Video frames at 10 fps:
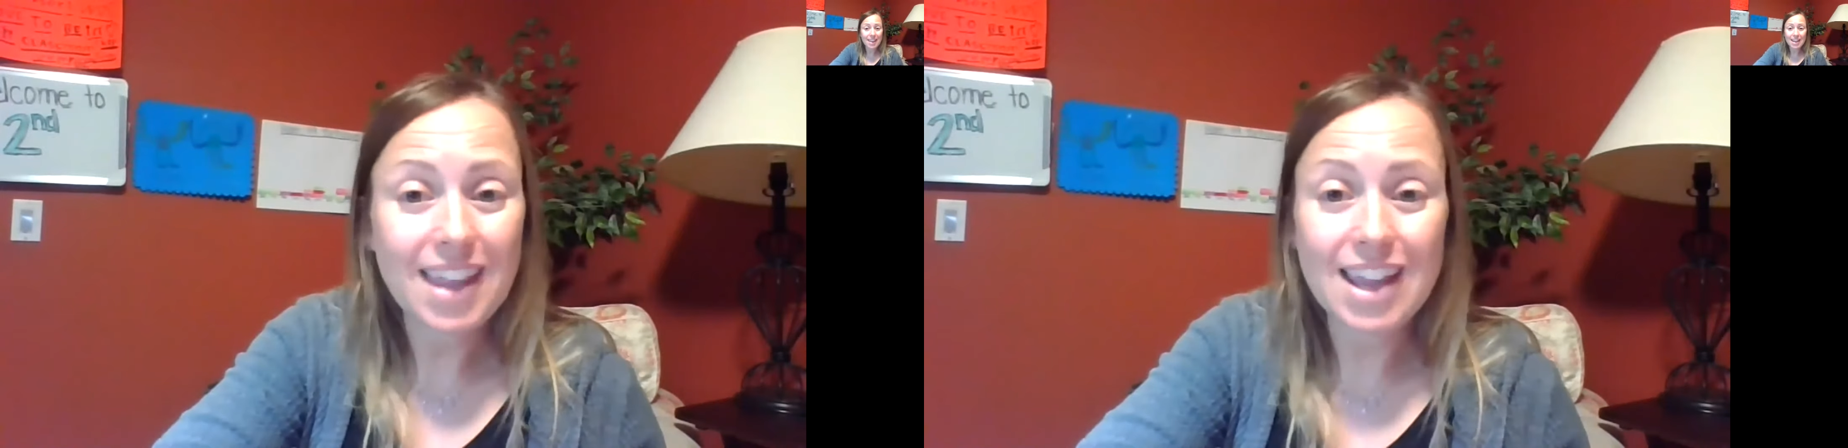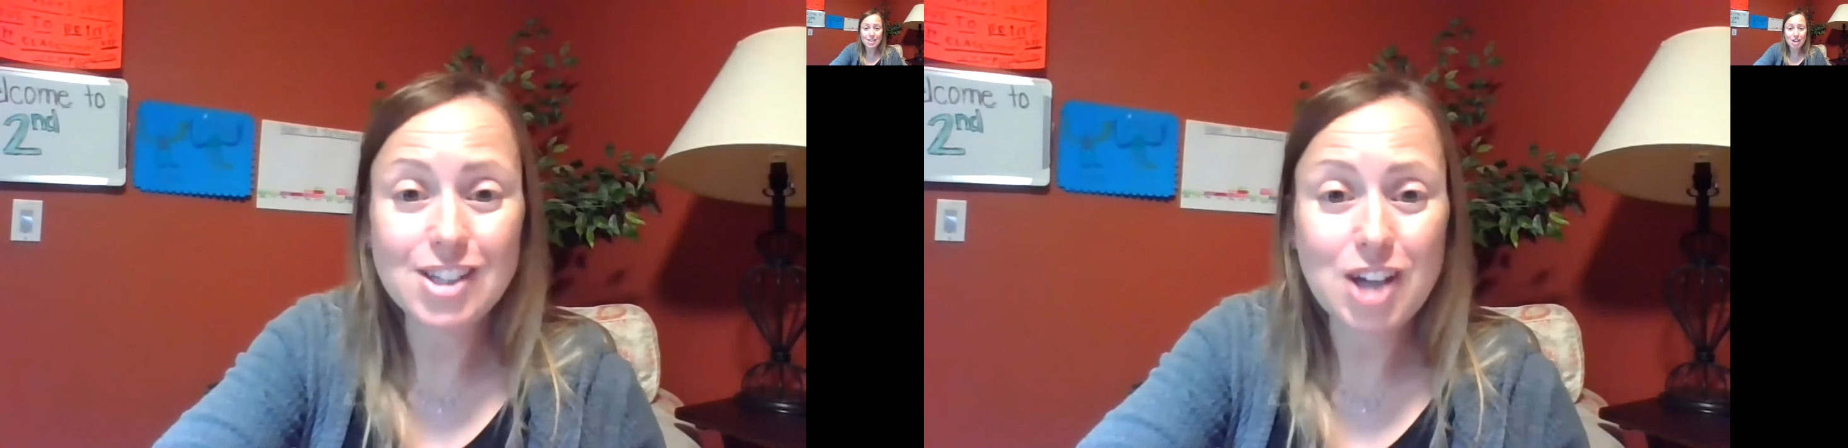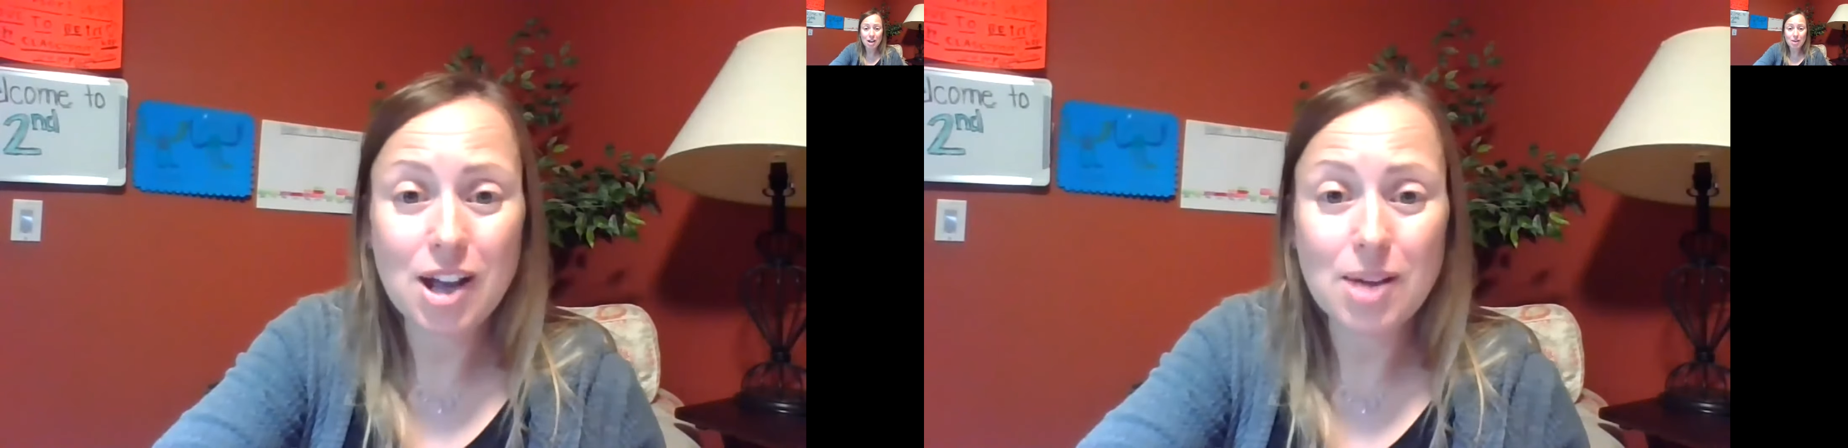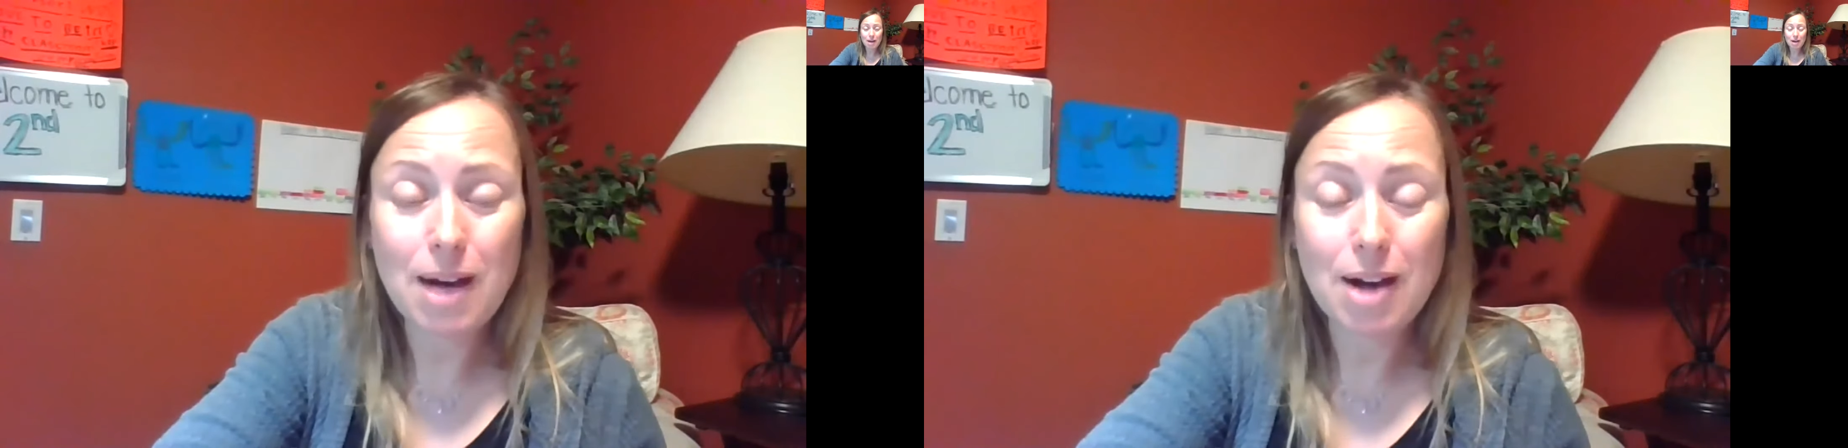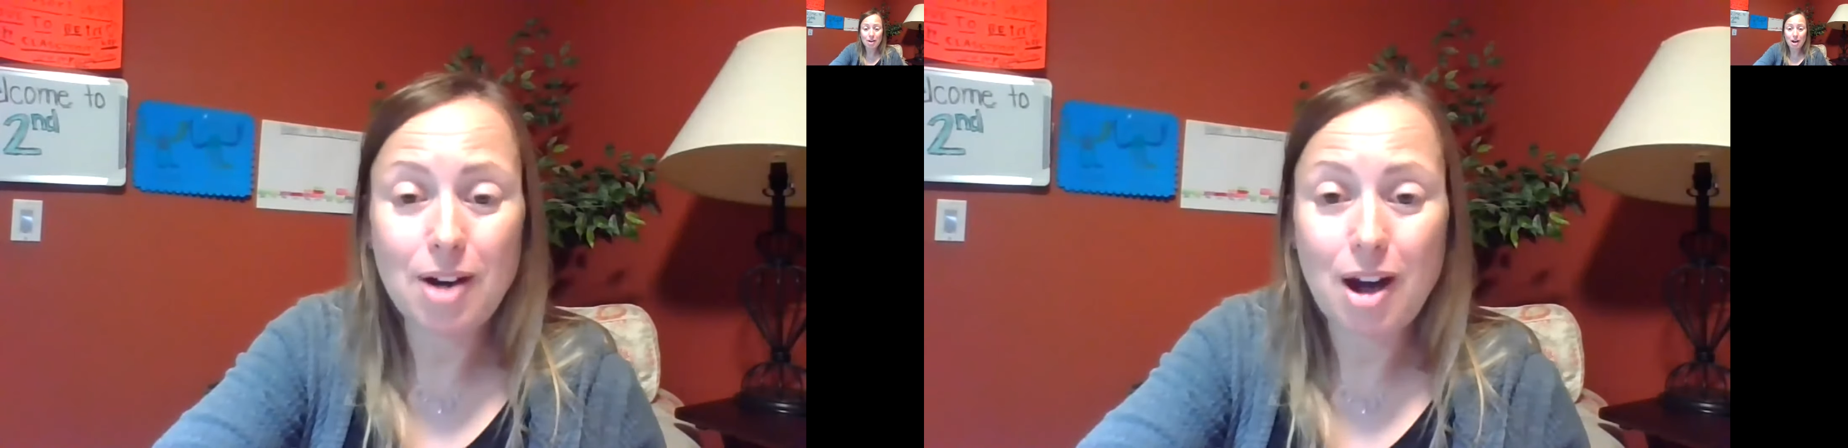and talk
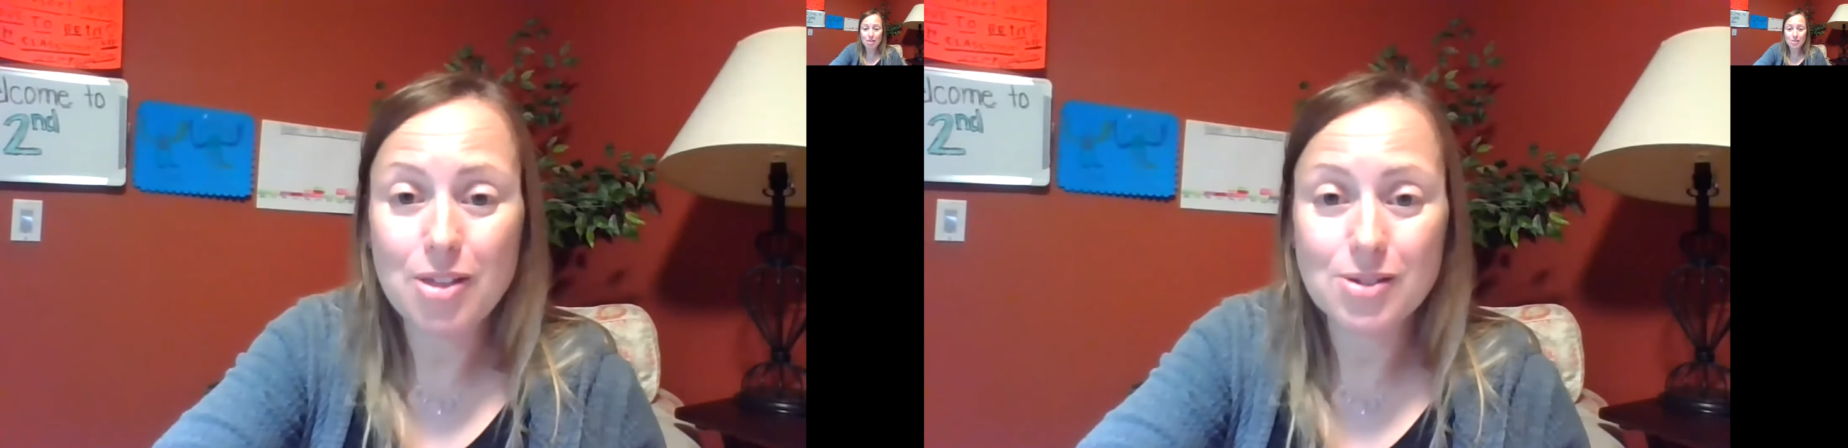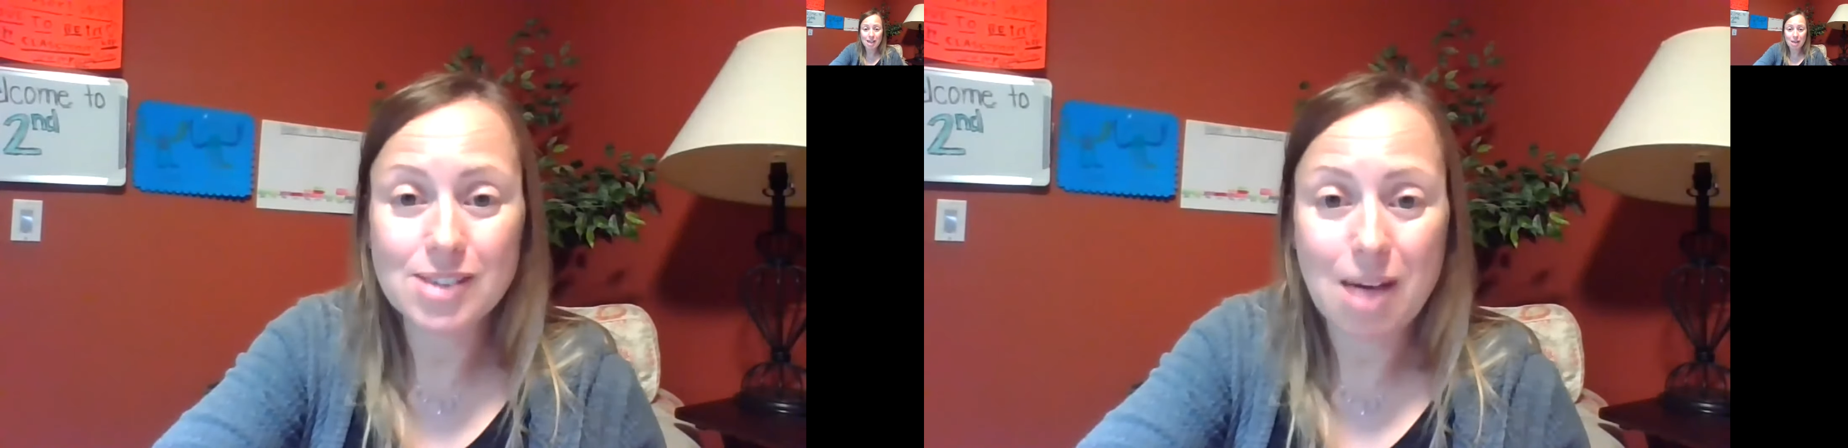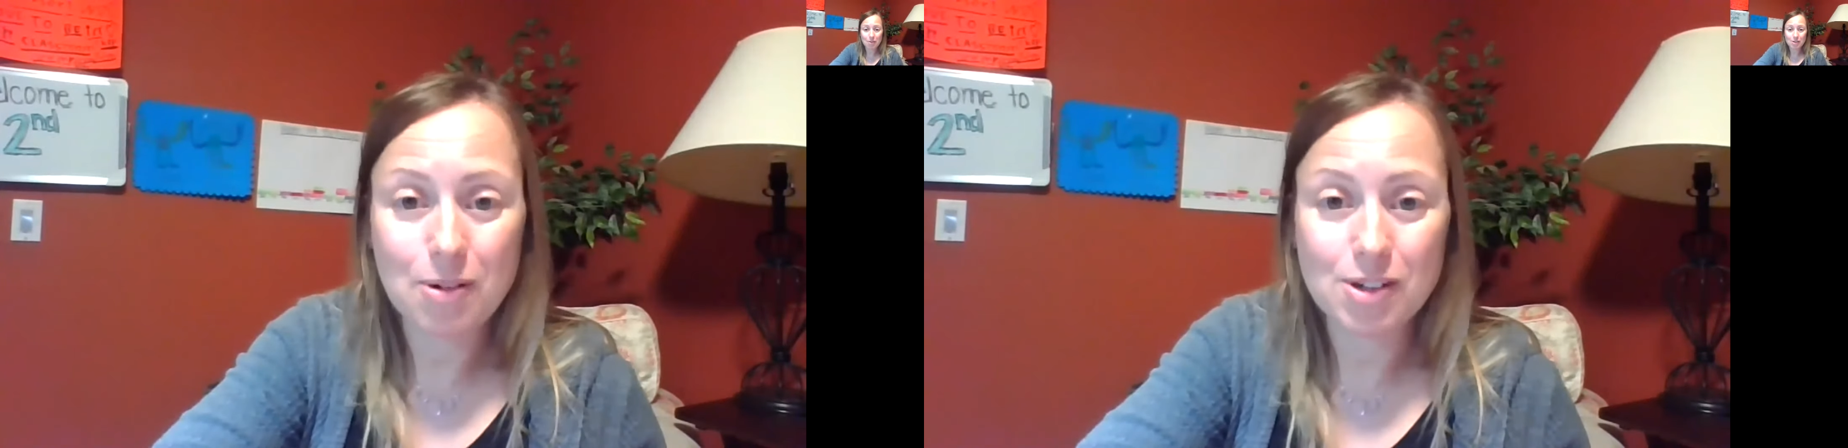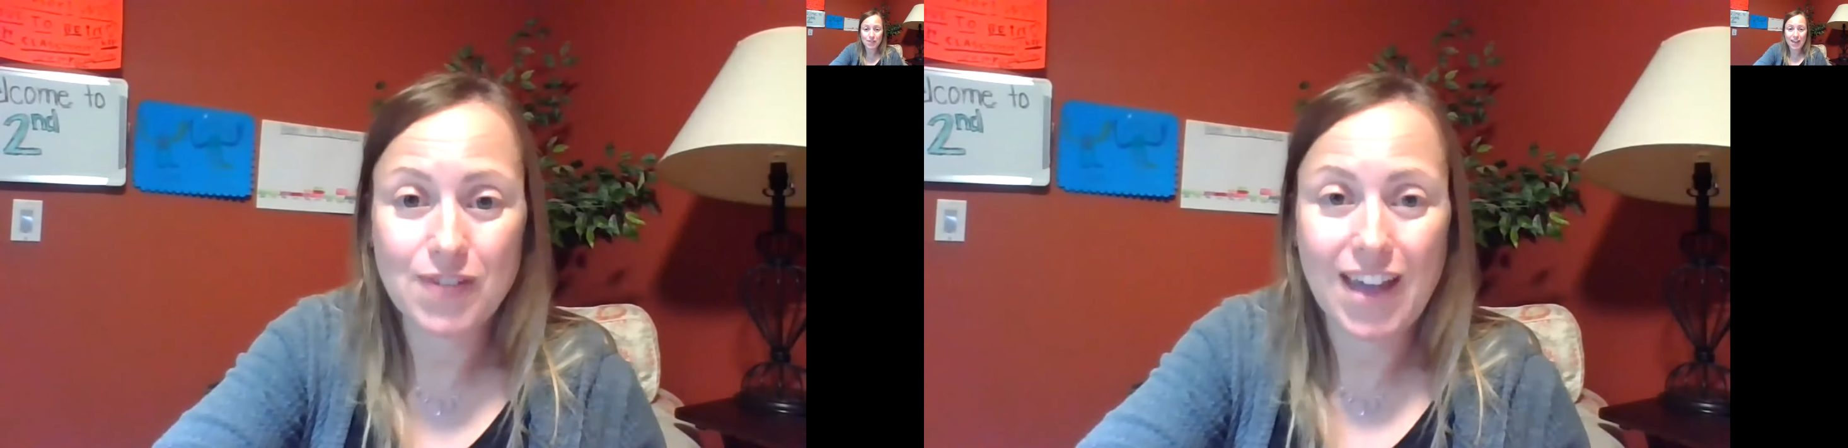about all those helpers